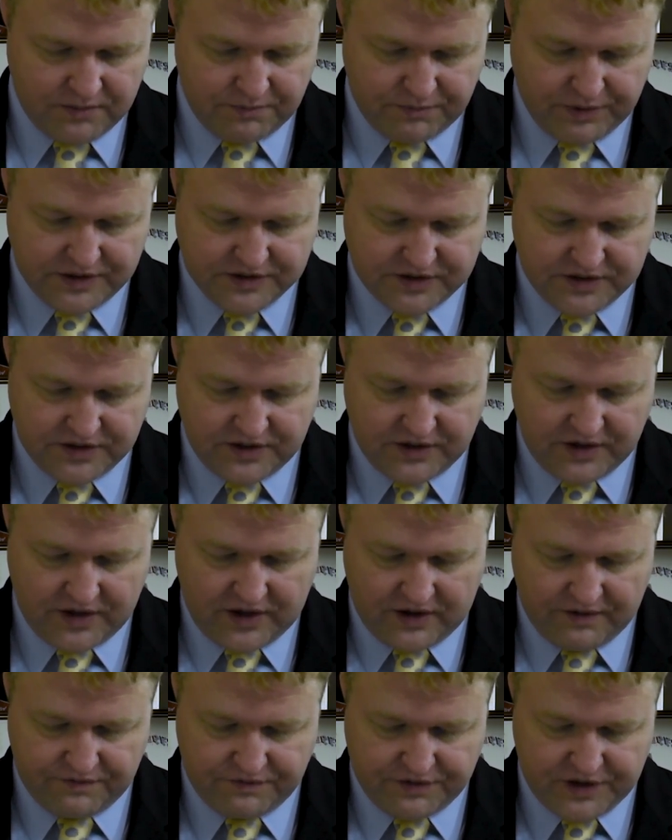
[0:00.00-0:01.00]
president
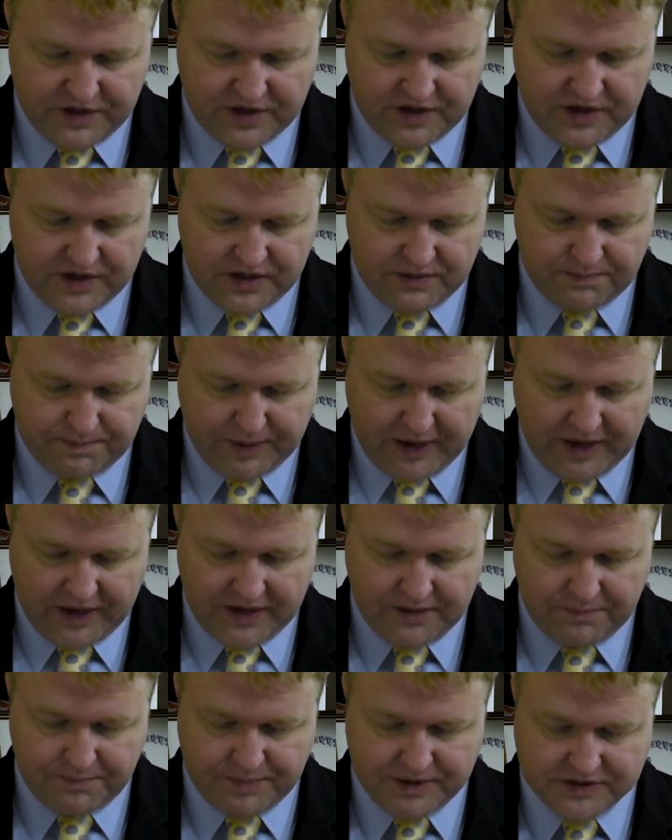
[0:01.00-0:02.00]
of the
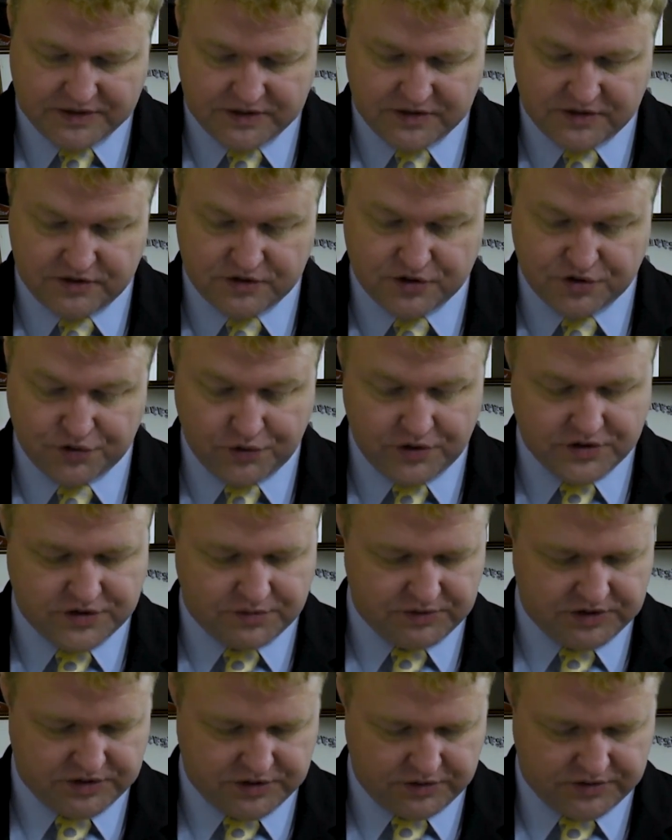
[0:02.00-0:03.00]
Pattaya Business and
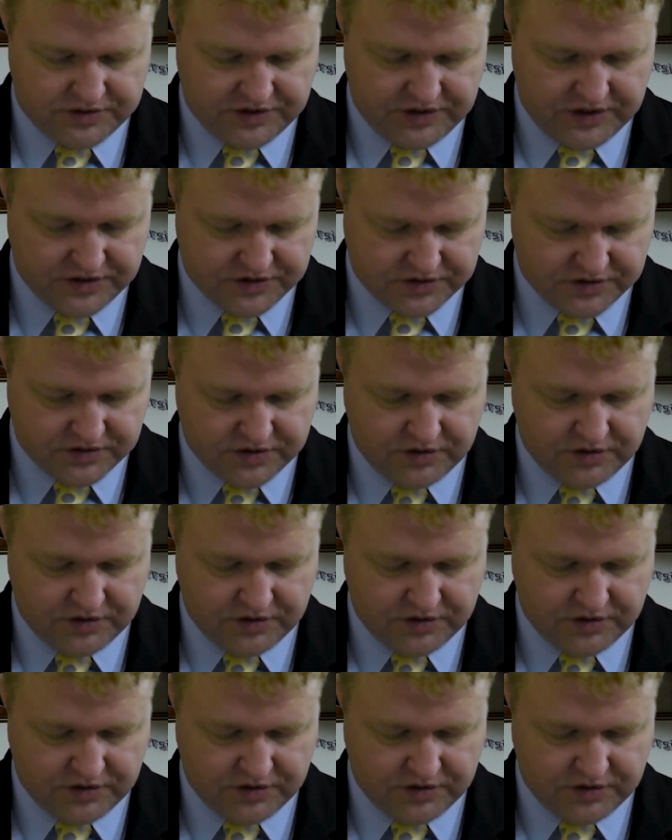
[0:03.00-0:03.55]
Tourism Association.